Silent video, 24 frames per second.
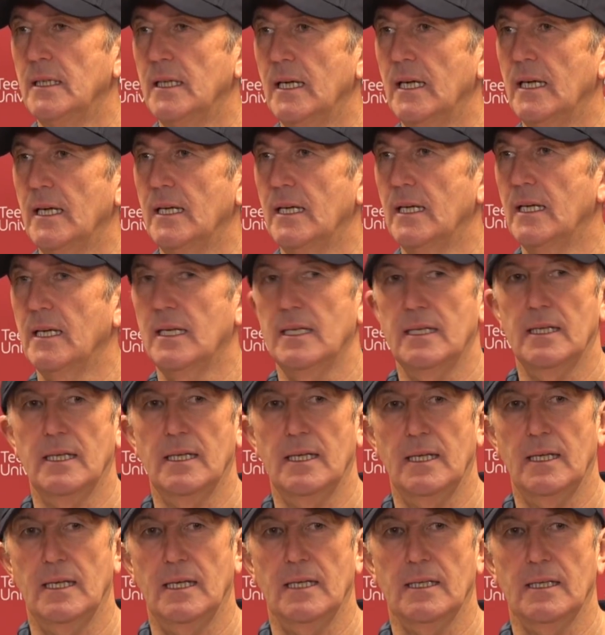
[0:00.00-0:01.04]

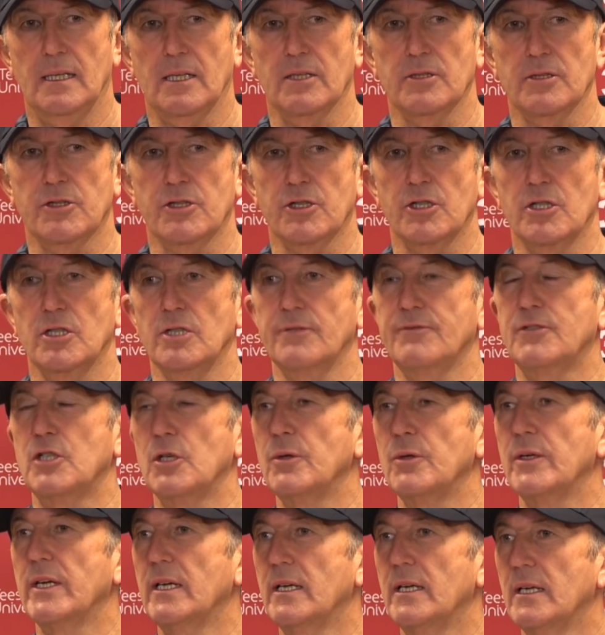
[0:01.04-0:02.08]
concern of
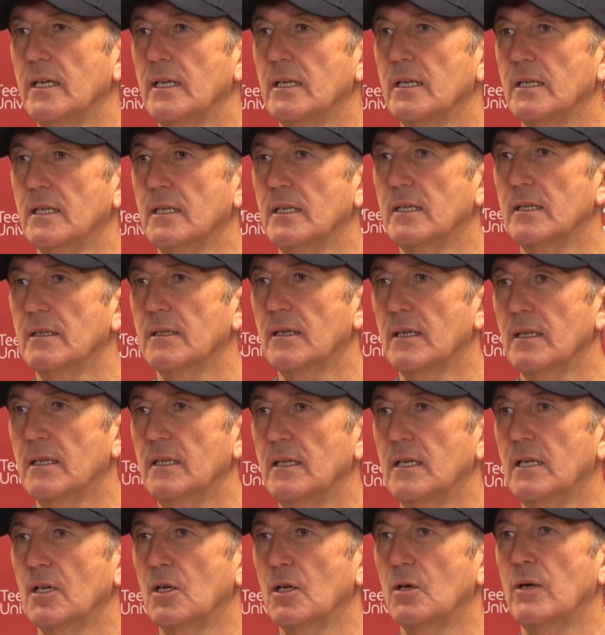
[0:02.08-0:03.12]
doing it in
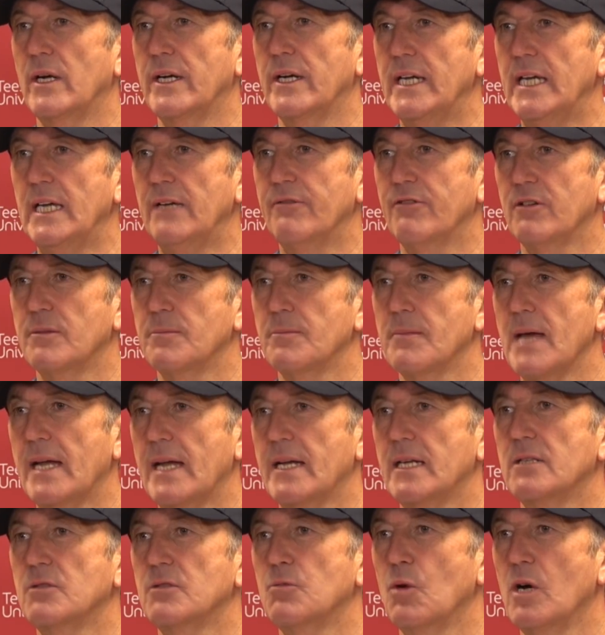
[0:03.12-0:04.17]
an
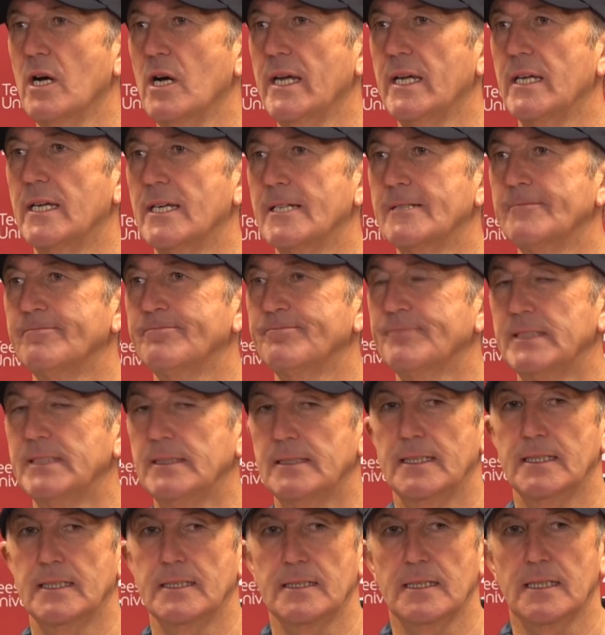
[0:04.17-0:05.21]
even-mannered way,
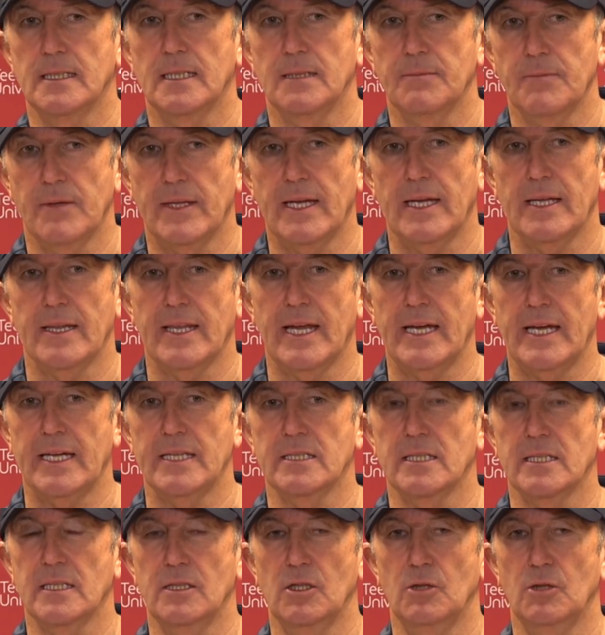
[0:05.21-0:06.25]
and that
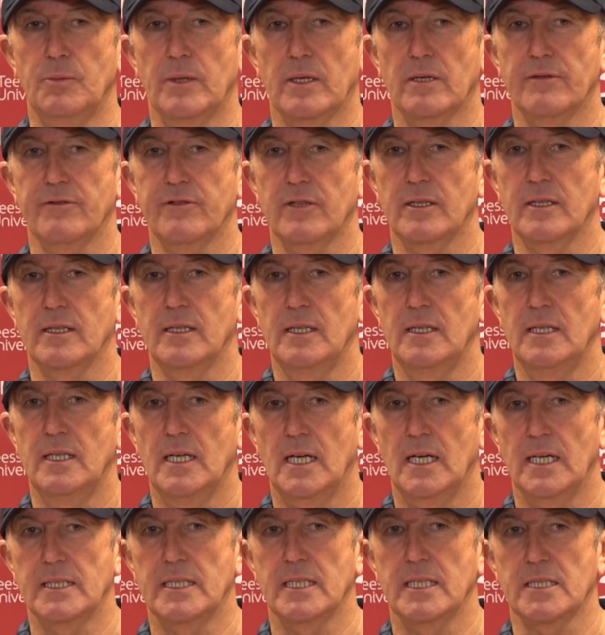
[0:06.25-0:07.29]
is a little bit of
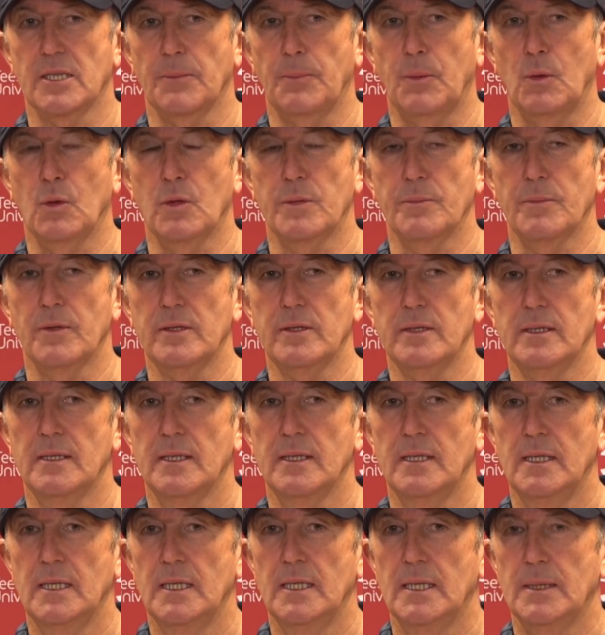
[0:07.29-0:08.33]
a disappointment.
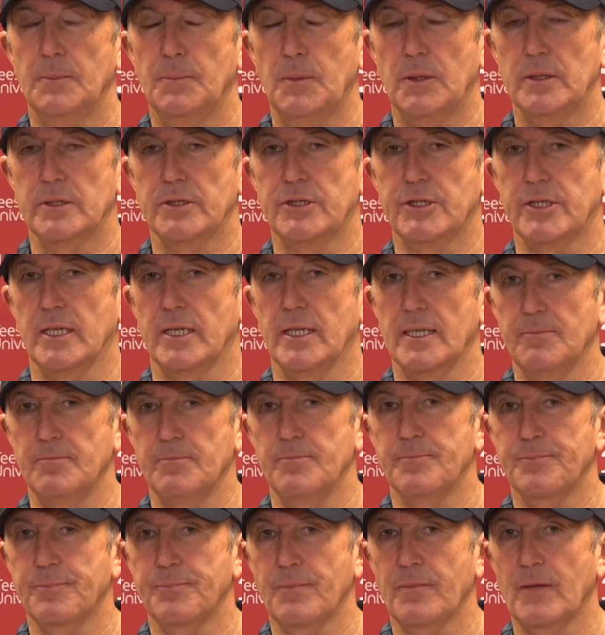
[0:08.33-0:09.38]
But
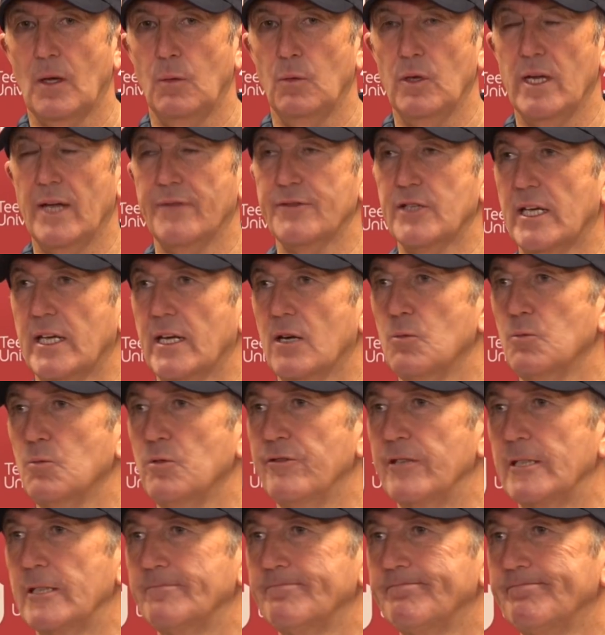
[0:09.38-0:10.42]
we have to get on
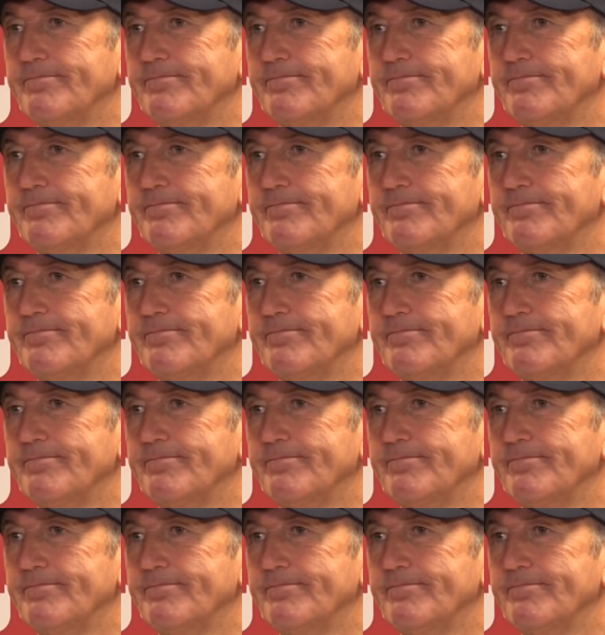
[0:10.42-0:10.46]
with it.